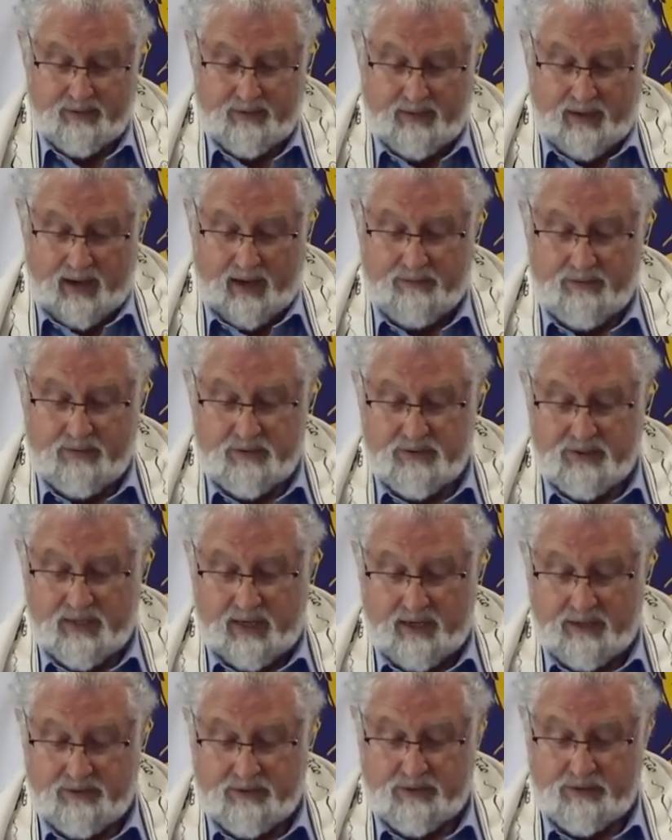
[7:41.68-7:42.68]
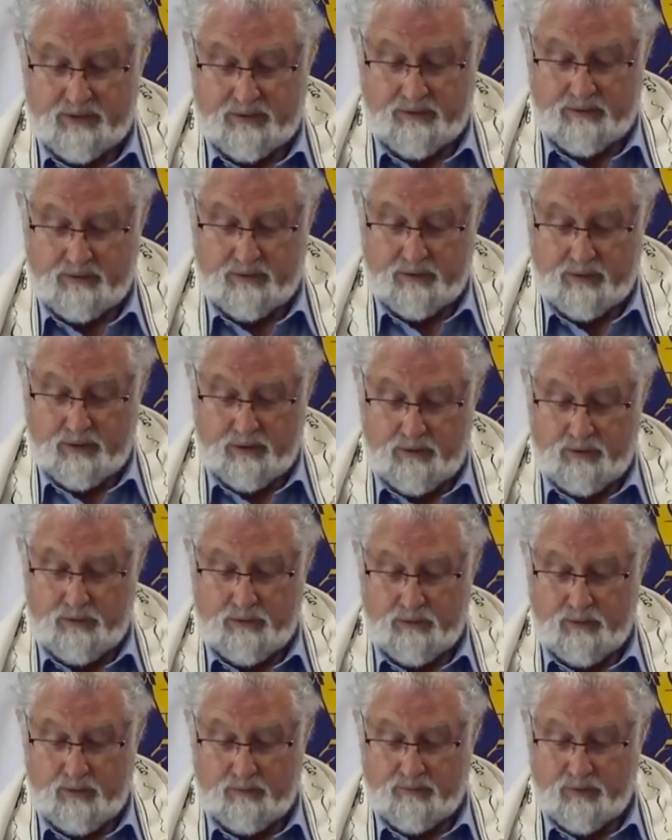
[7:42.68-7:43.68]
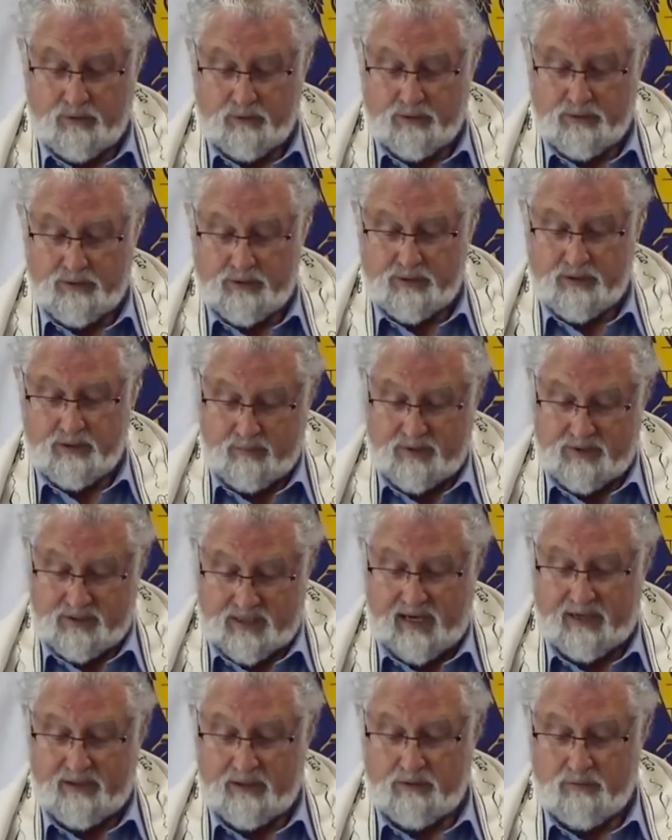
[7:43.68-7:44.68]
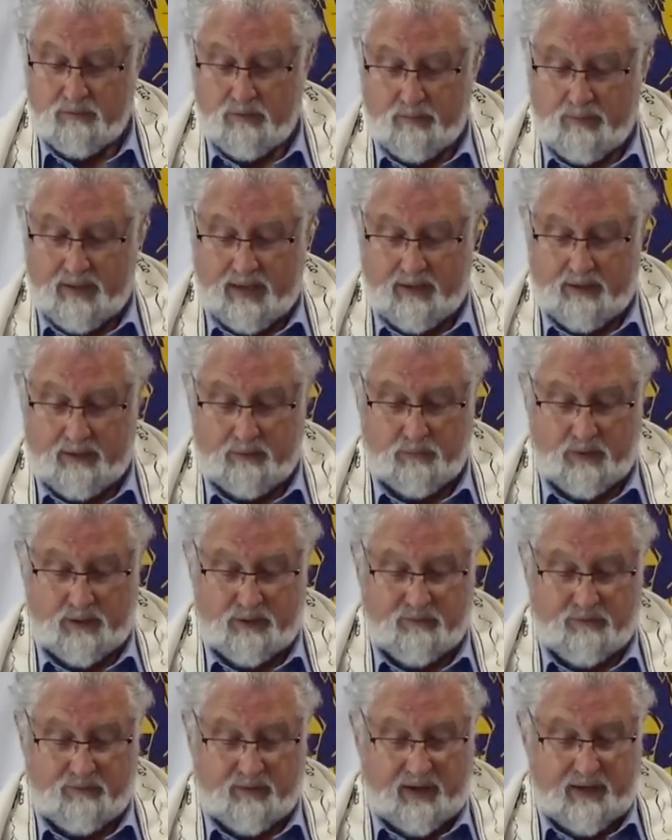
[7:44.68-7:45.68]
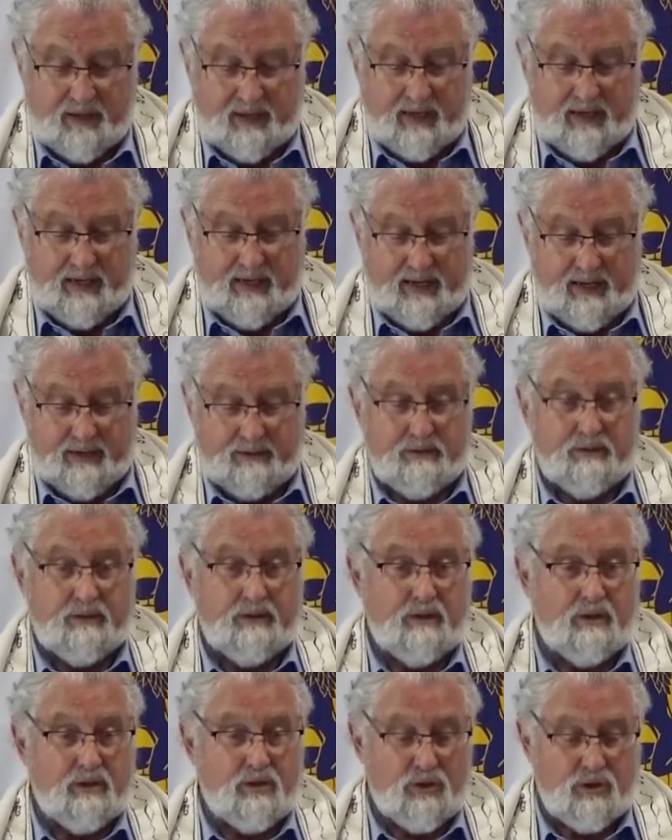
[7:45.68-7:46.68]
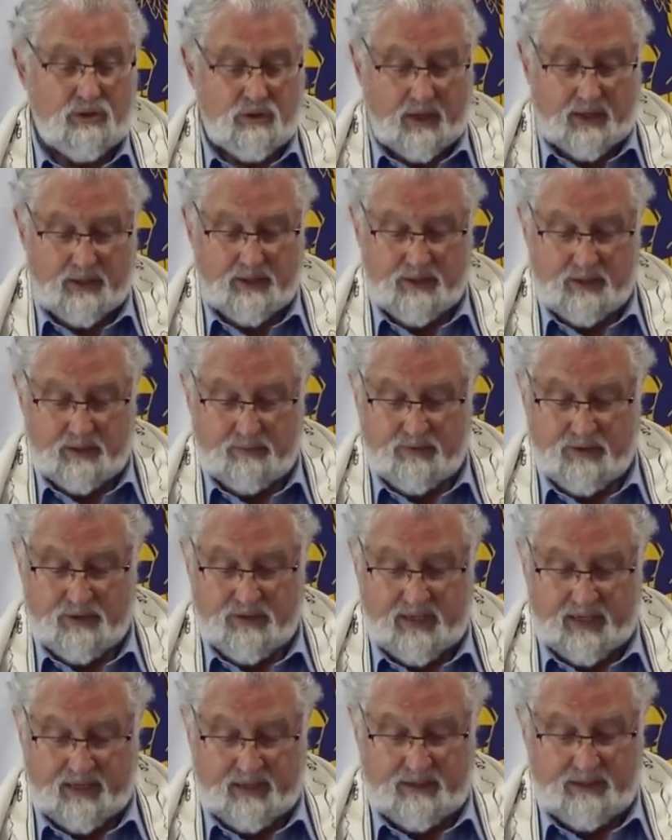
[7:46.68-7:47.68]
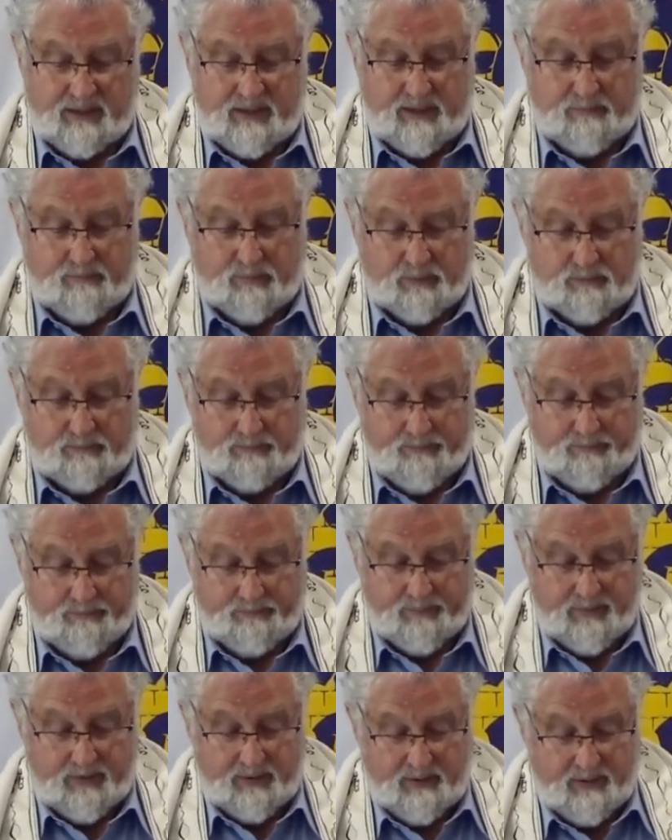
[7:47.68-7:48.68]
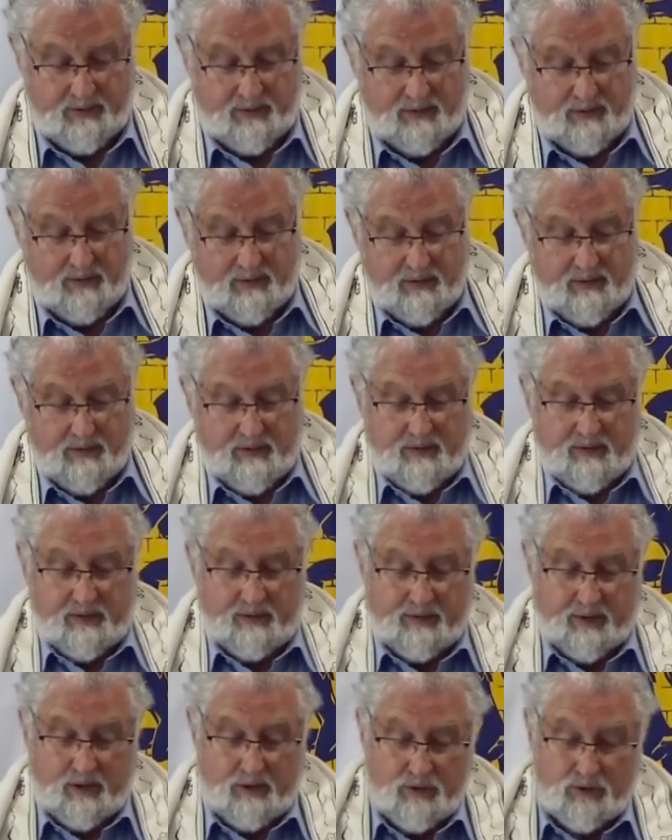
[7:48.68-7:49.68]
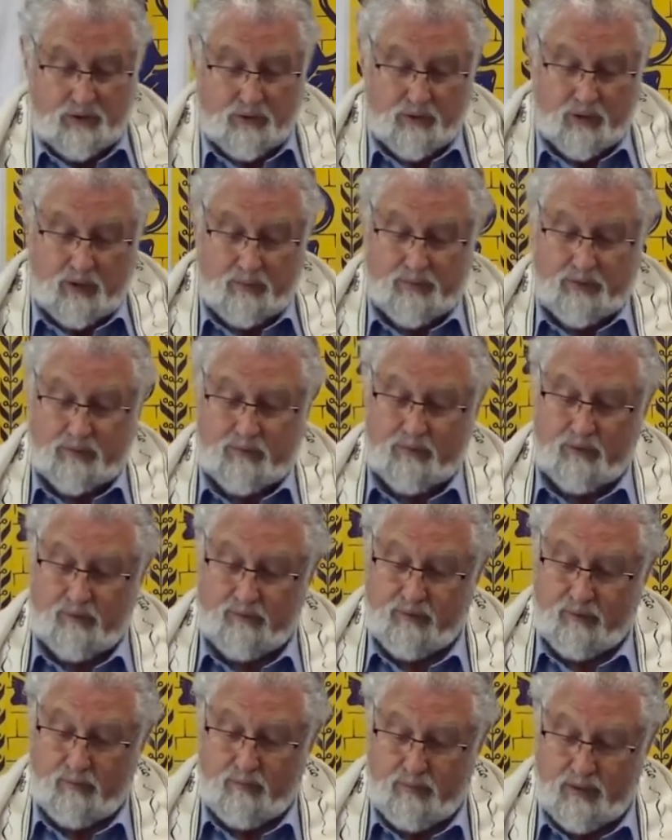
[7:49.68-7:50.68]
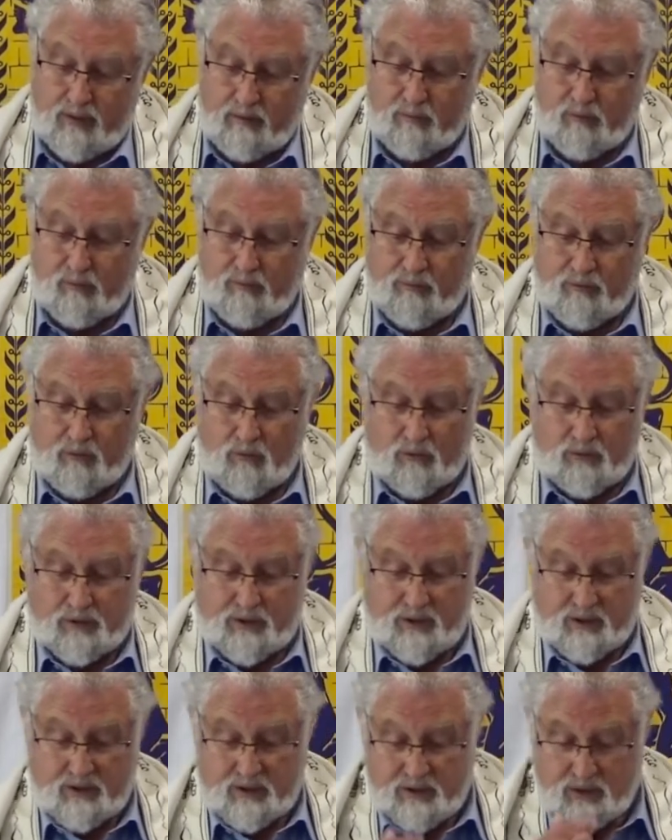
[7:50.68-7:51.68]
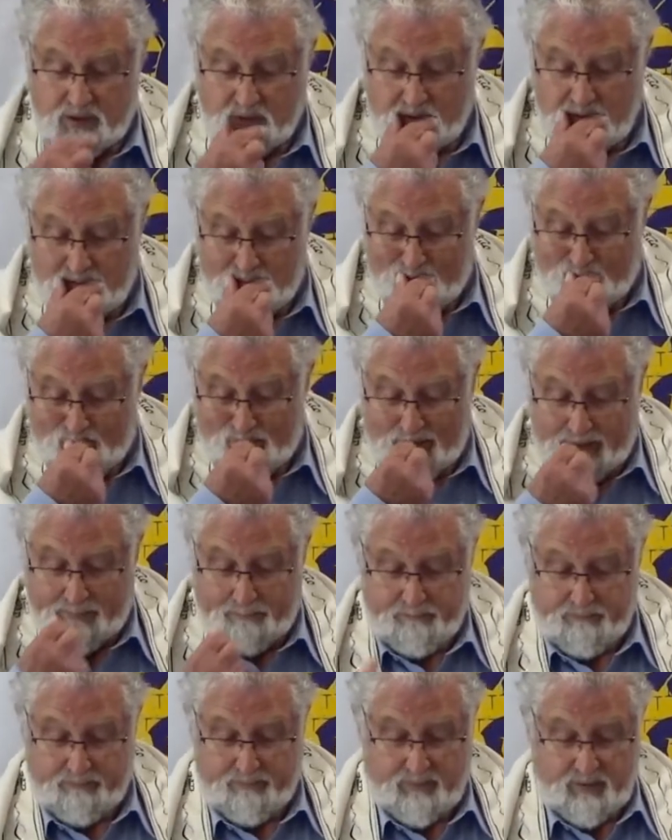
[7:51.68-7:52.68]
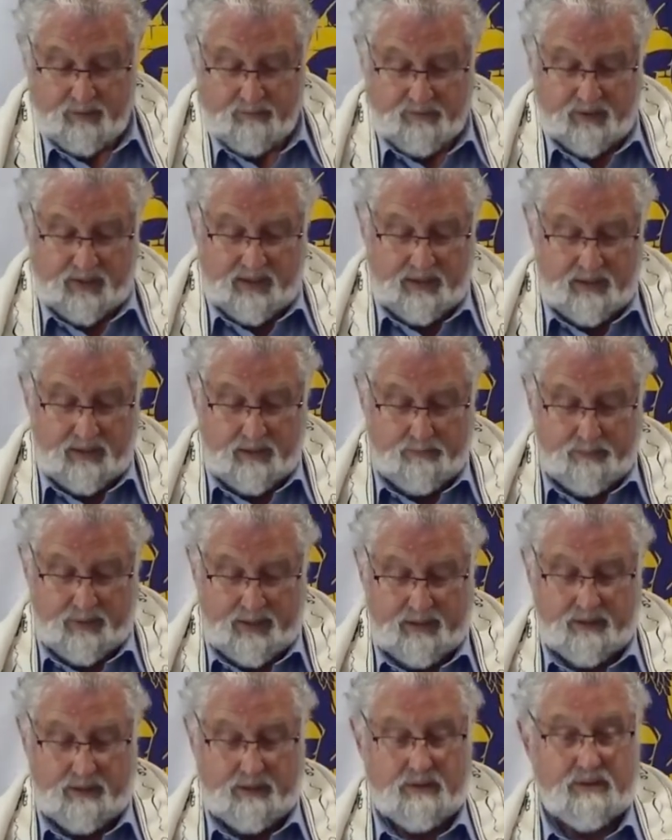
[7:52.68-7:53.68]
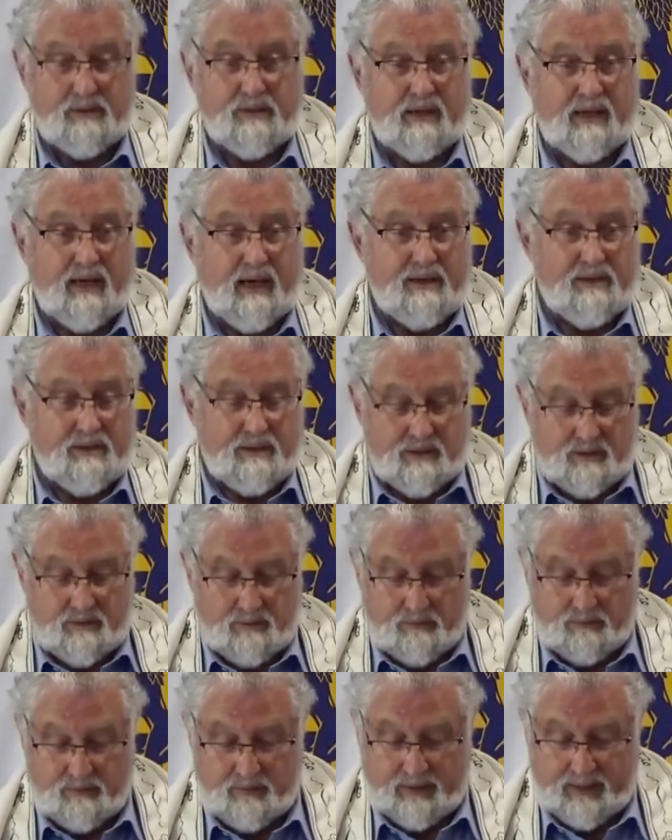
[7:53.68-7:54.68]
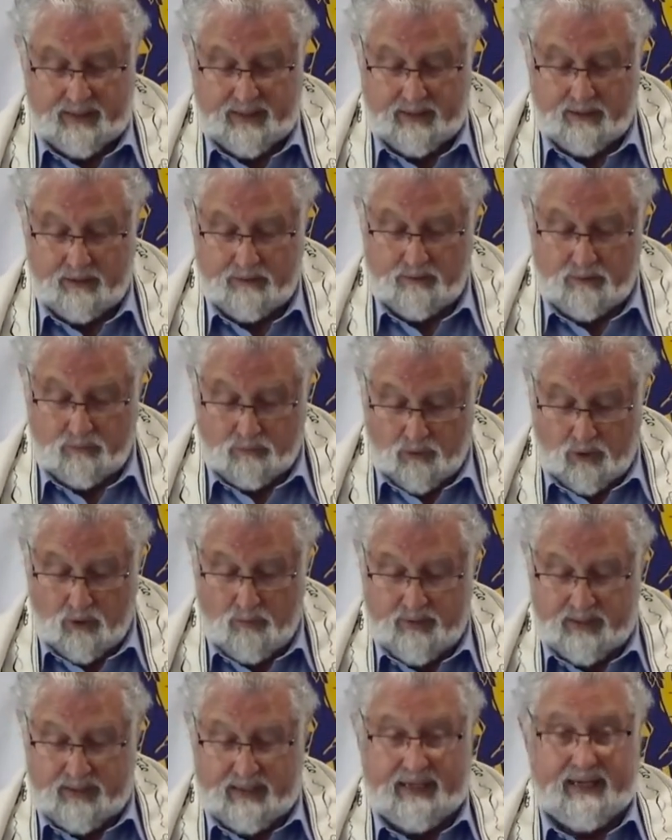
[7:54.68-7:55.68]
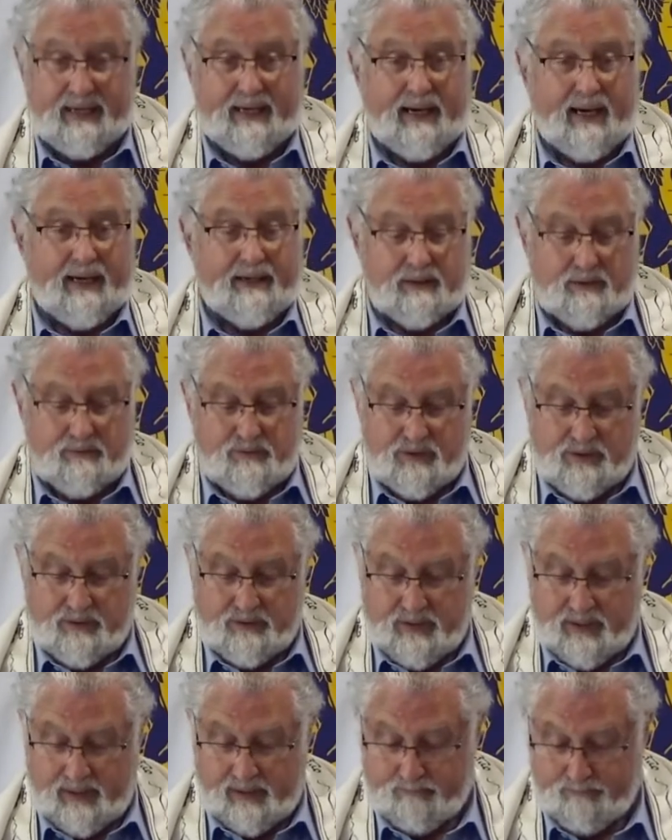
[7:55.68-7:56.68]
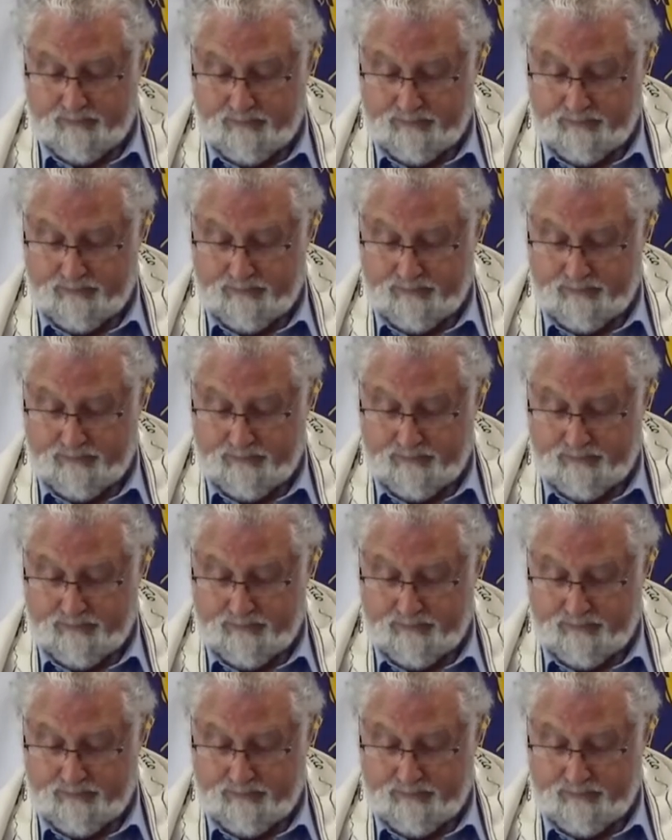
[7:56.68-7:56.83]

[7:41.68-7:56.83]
and the Zealots, who, of course, started the rebellion which finally led to the destruction of the Second Temple. Now, those groups were a formidable force that stood for independence against the Roman legate of Syria.